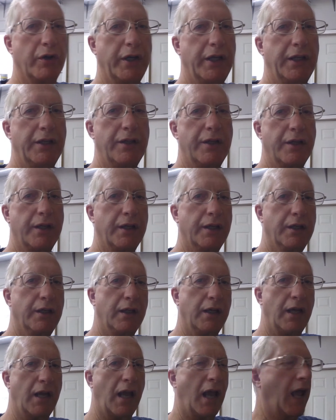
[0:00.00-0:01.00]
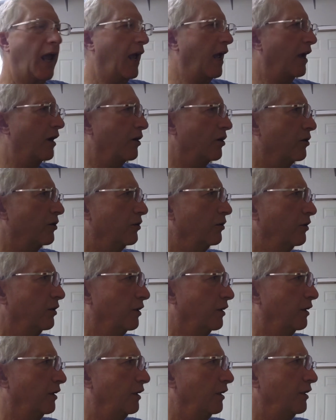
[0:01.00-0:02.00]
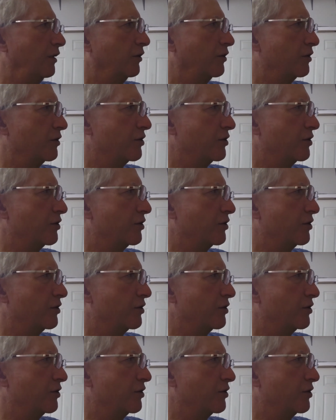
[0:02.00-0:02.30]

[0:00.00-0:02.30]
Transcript: in the air. You can